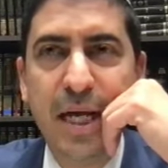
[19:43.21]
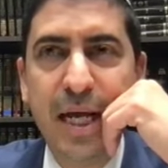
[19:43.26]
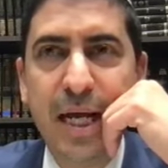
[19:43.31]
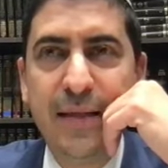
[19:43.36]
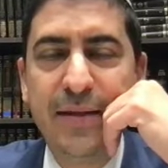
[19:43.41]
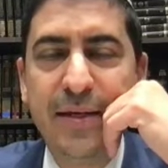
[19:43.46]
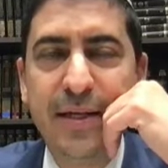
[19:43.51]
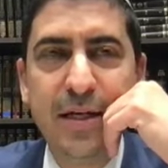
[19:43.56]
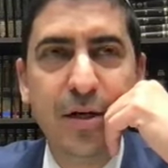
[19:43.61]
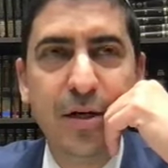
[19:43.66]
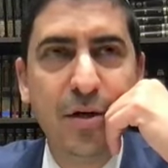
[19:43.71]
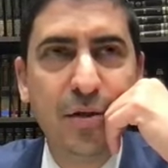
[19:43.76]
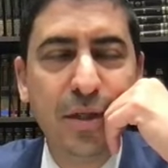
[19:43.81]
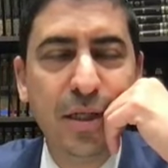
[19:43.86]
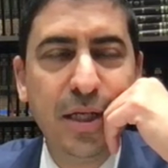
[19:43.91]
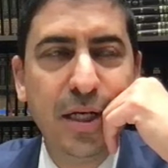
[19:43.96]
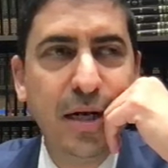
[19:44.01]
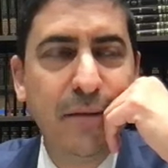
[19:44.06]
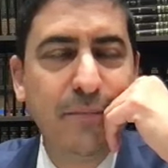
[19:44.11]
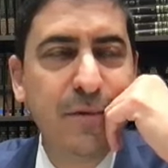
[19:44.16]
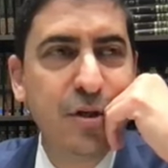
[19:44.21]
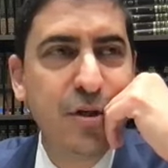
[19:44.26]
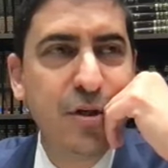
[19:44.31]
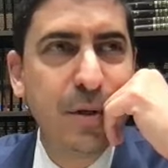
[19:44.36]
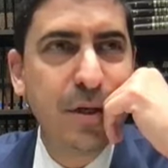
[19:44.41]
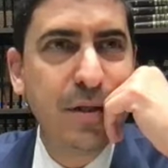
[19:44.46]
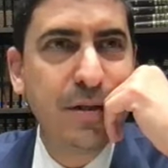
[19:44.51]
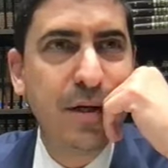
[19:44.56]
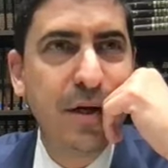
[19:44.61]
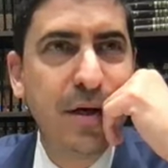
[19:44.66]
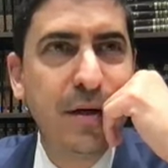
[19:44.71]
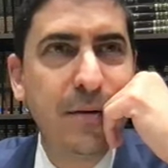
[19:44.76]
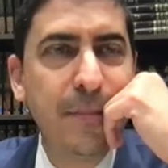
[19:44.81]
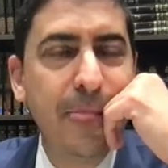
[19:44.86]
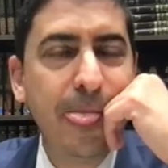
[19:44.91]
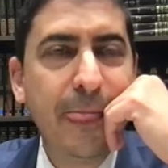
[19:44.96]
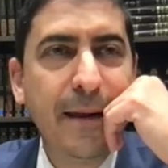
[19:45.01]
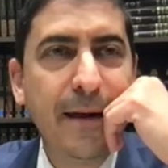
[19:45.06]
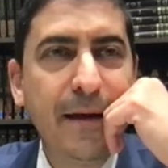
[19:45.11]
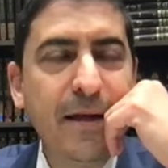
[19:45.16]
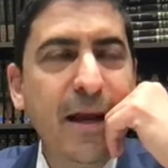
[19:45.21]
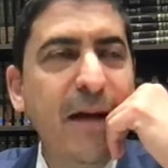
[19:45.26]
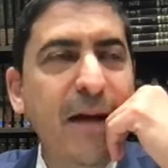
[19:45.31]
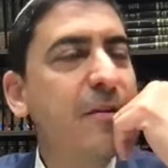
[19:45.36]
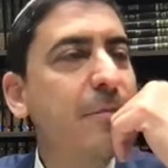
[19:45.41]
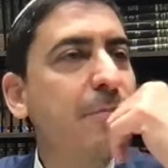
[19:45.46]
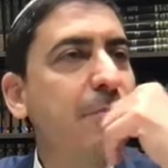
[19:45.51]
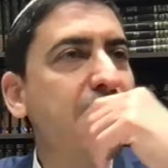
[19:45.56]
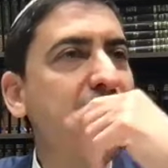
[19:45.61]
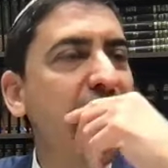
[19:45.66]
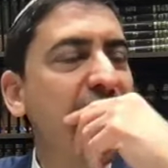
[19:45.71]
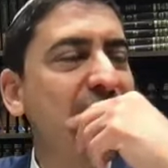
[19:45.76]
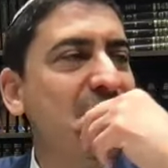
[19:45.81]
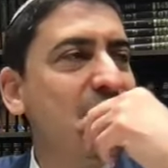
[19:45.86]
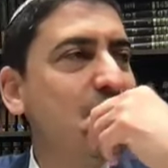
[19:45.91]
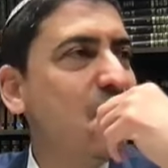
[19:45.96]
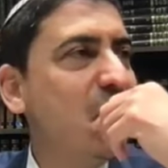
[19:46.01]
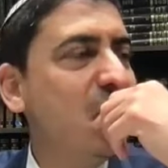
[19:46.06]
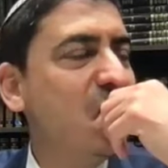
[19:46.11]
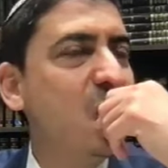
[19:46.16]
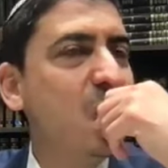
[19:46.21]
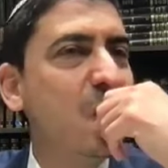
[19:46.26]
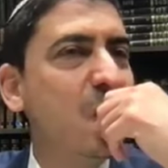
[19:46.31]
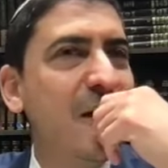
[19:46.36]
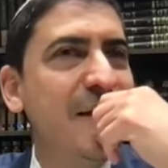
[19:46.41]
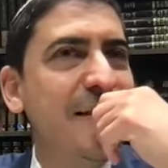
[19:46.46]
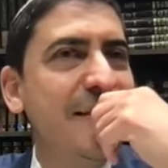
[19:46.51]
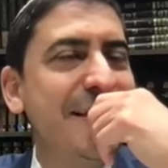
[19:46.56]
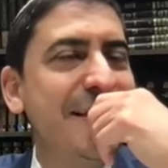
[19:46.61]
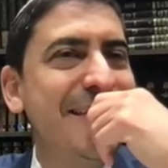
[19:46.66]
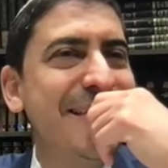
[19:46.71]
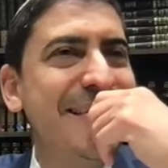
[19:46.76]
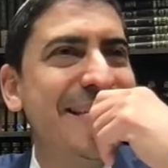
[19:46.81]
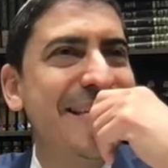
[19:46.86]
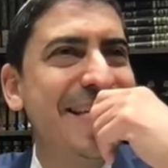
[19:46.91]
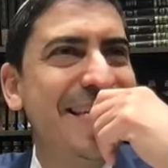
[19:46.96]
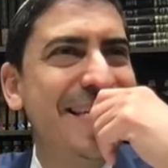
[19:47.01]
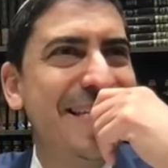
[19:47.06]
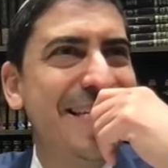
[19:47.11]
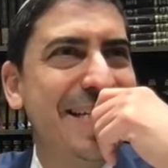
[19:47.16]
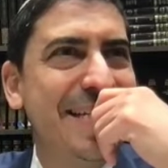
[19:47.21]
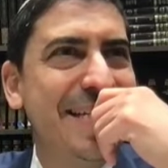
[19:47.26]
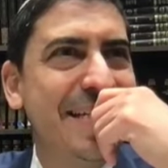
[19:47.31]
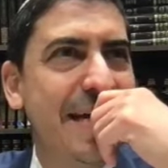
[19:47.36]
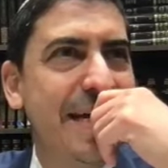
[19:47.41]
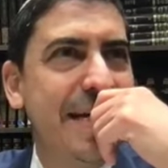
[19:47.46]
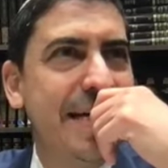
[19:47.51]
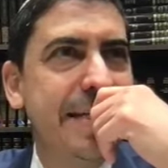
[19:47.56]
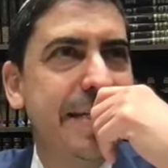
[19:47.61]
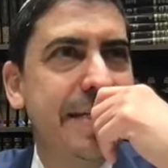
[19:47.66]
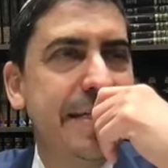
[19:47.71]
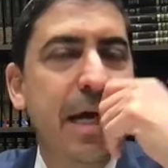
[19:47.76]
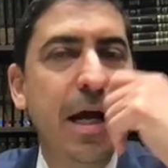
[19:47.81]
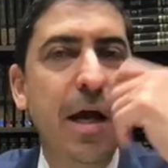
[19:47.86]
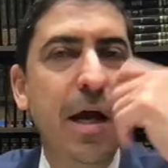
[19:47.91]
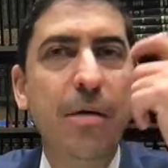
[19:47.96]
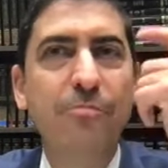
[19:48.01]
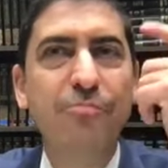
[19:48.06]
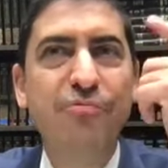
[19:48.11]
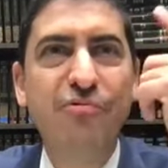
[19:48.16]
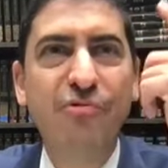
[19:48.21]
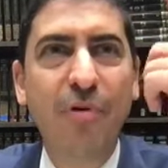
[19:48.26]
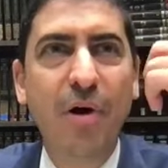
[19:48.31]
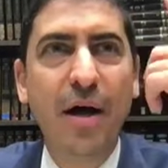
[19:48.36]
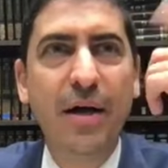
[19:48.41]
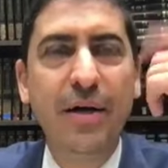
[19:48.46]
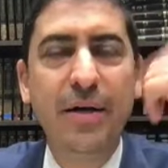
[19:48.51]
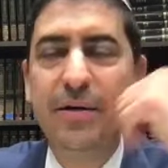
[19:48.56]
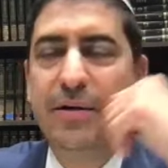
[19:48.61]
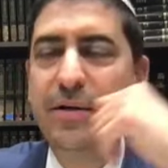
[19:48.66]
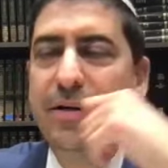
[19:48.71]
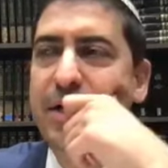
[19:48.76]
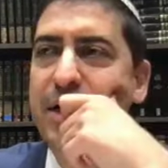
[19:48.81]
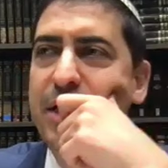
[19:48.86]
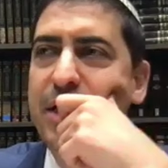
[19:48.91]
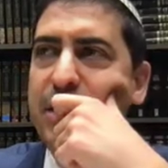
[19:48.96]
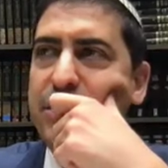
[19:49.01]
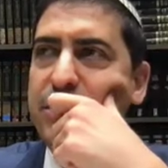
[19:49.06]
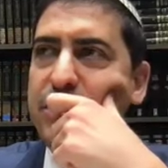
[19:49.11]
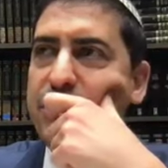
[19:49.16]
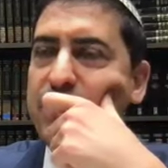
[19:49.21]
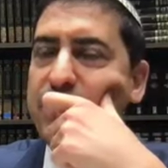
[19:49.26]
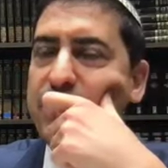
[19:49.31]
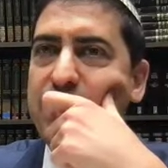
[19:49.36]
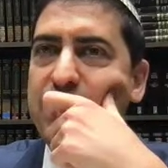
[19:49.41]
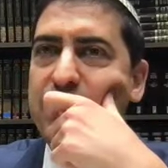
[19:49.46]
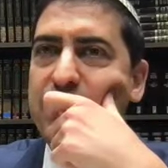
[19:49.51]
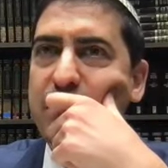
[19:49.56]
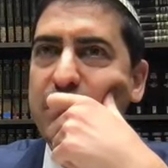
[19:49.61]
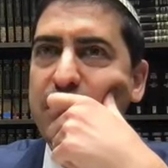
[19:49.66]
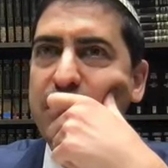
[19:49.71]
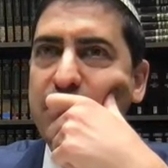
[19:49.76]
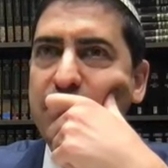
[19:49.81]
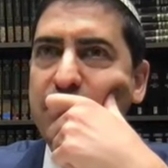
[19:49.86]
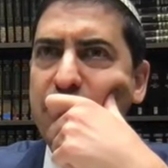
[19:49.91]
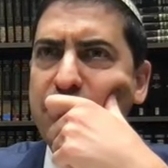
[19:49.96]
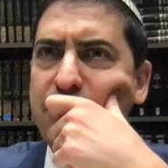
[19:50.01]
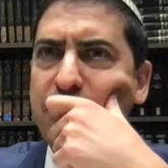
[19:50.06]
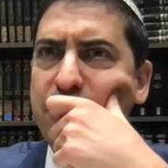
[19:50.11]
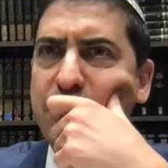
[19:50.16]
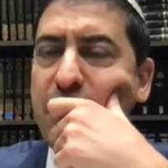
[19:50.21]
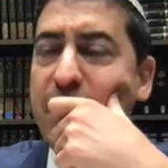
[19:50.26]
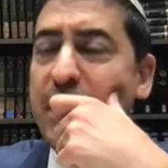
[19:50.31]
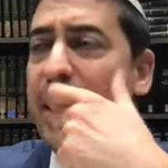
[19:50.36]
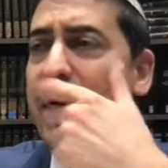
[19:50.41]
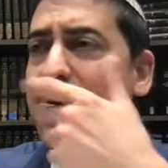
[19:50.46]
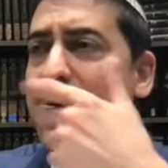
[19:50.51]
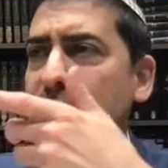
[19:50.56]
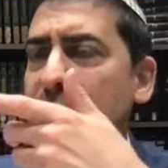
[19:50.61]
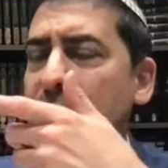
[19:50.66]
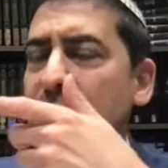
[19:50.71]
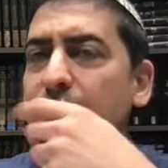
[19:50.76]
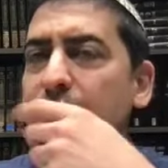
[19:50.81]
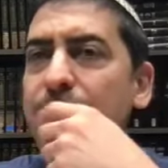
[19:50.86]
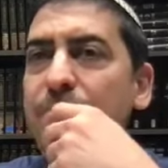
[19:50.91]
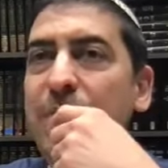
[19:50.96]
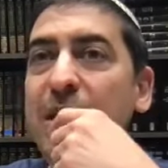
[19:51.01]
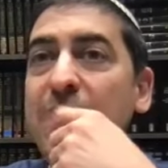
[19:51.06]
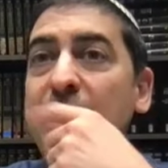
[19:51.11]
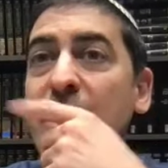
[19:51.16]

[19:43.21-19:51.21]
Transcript: In the year leading up to Shemitah, you have to plant whatever you're planting 60 days prior to, to, to Rosh Hashanah. How come?